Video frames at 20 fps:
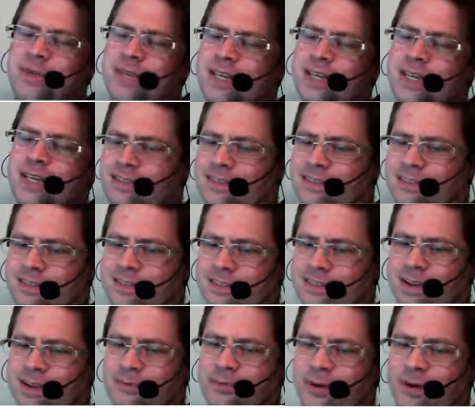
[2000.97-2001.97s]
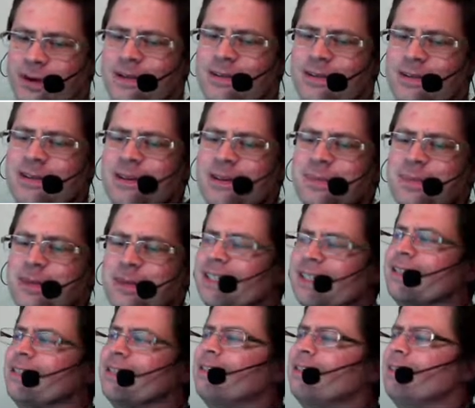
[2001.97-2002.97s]
EMP is different,
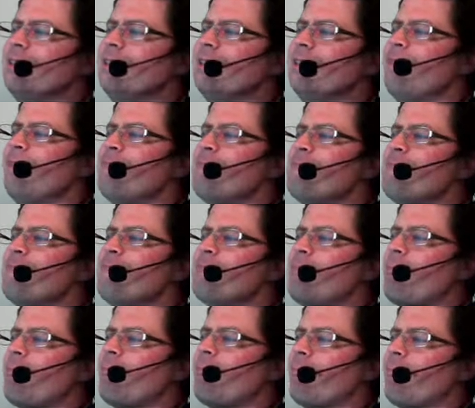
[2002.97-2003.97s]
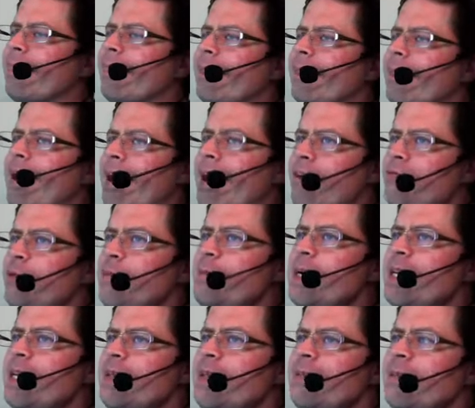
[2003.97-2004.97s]
but
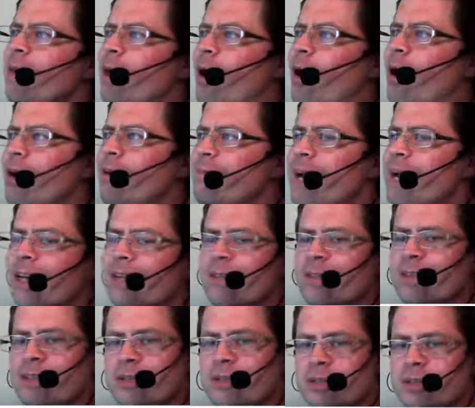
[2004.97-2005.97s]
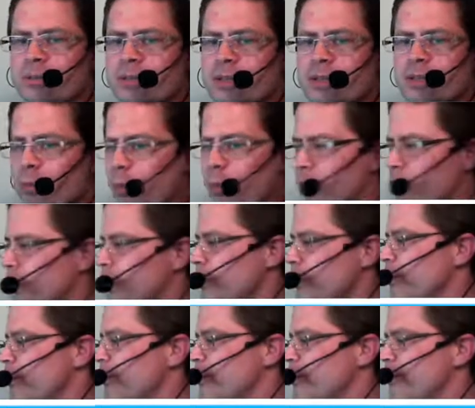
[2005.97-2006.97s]
everybody automatically assumes I work
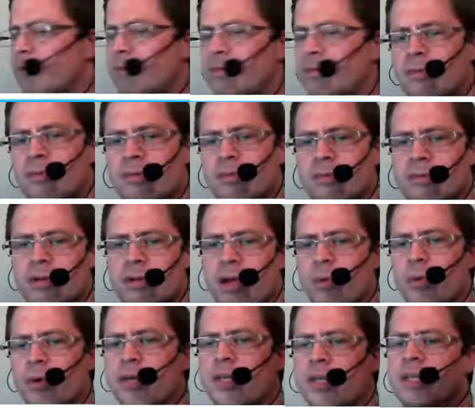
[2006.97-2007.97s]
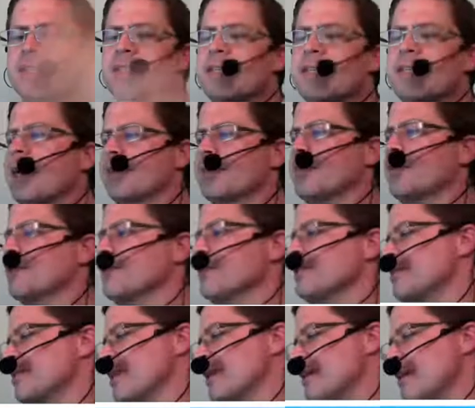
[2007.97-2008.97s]
in data
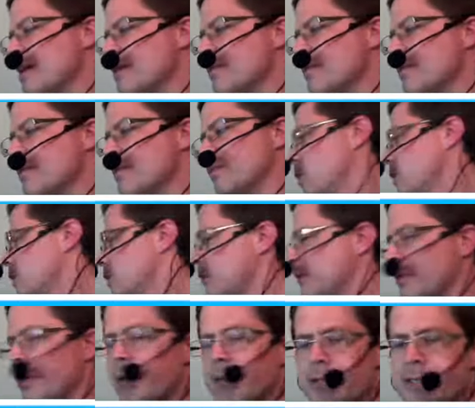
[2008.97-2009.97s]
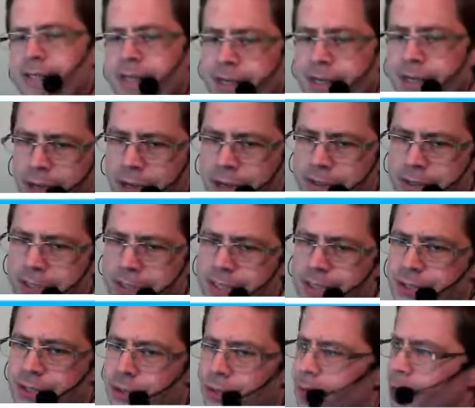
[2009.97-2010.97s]
centers, like I work with all this
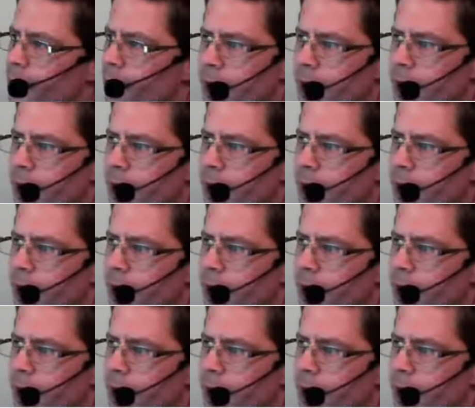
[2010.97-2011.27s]
technology, so